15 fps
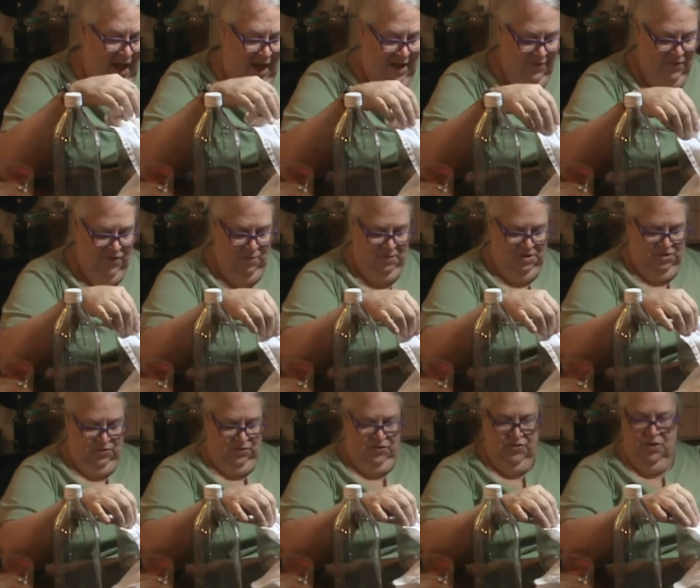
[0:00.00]

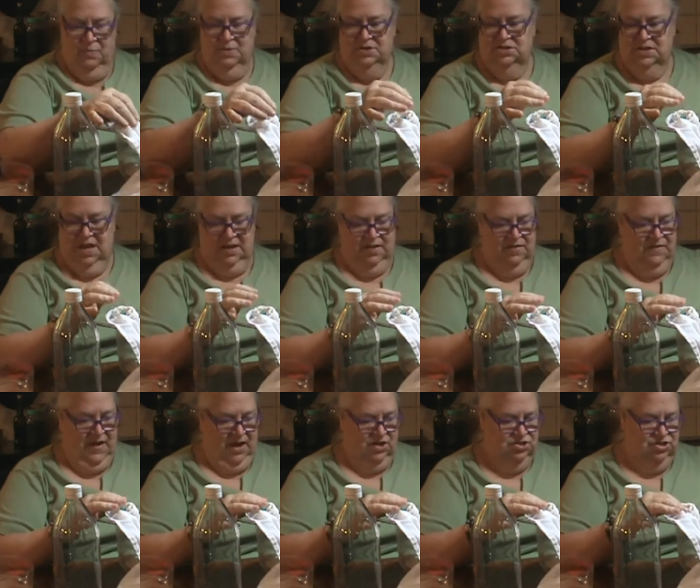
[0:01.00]
there's so much
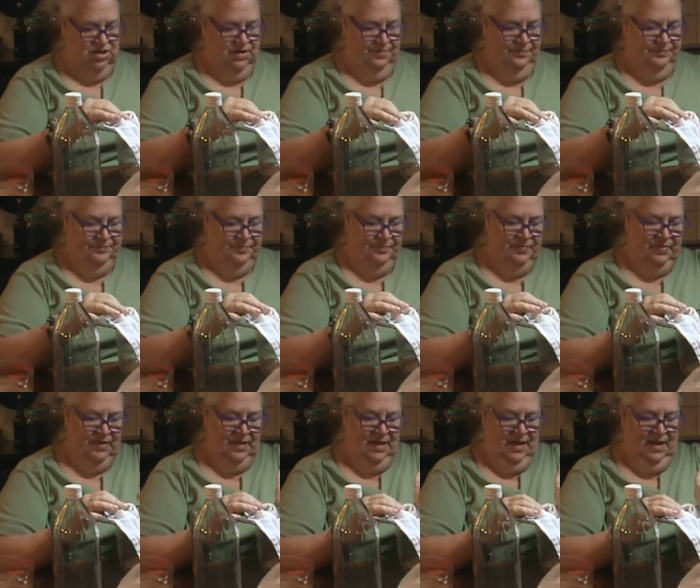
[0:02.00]
satisfaction
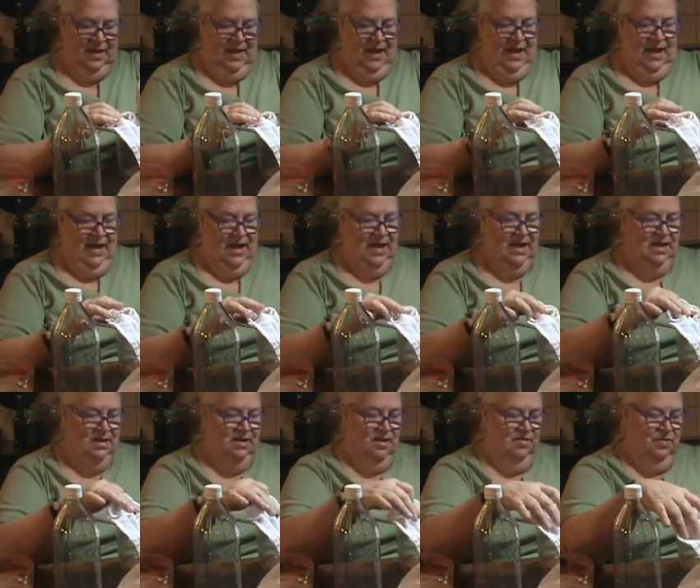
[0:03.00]

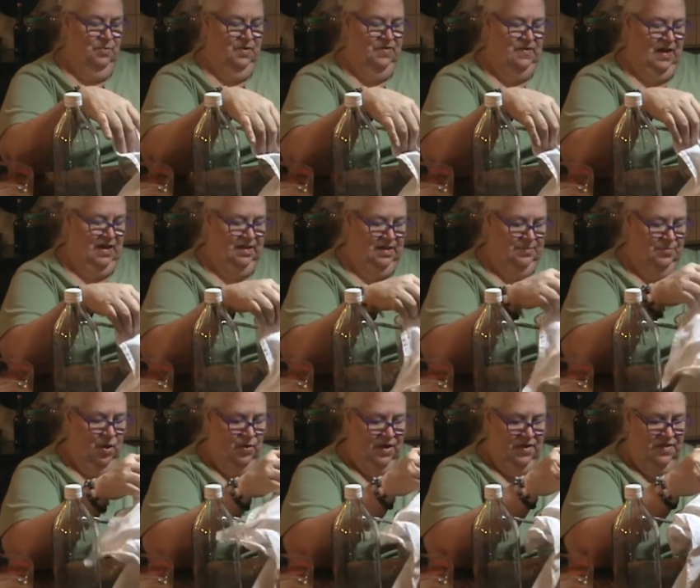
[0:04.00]
in the recycling.
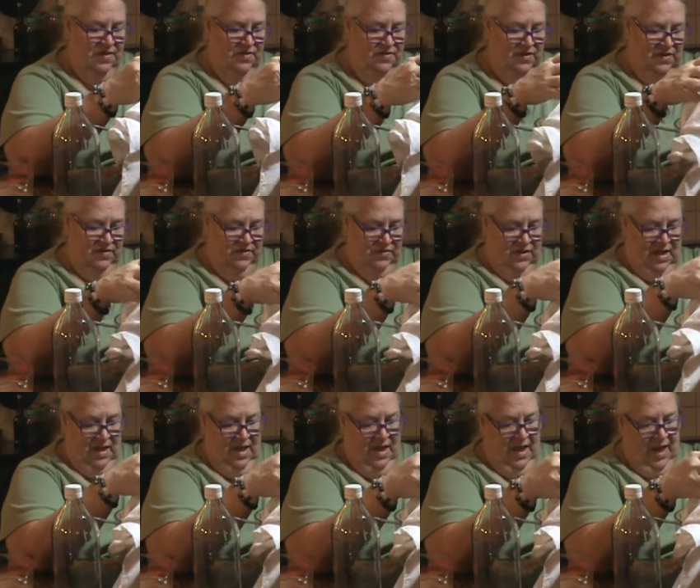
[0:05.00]
Okay, this is
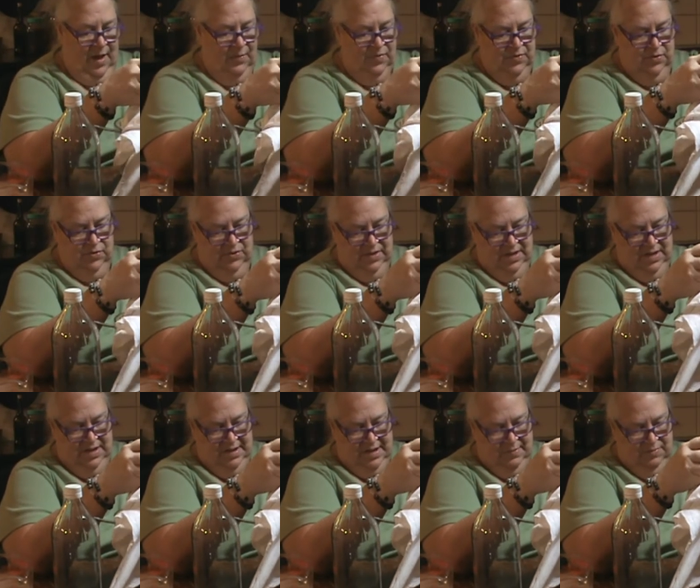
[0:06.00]
absolutely,
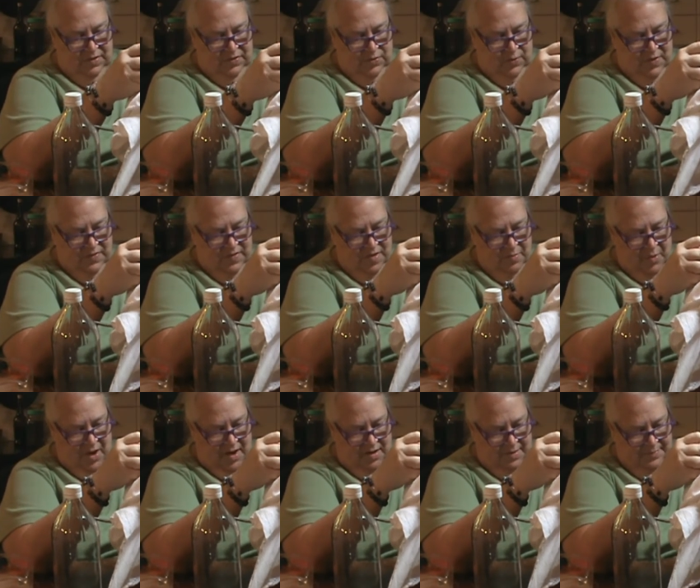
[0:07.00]
I'm just squeezing the
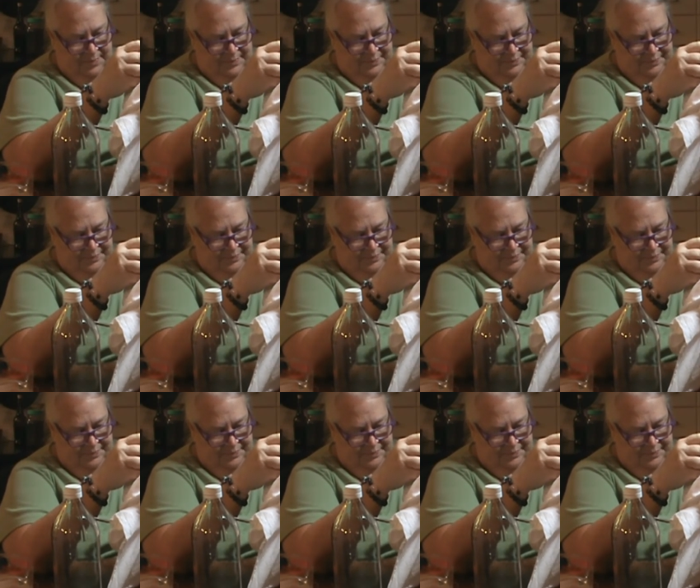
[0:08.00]
bottom,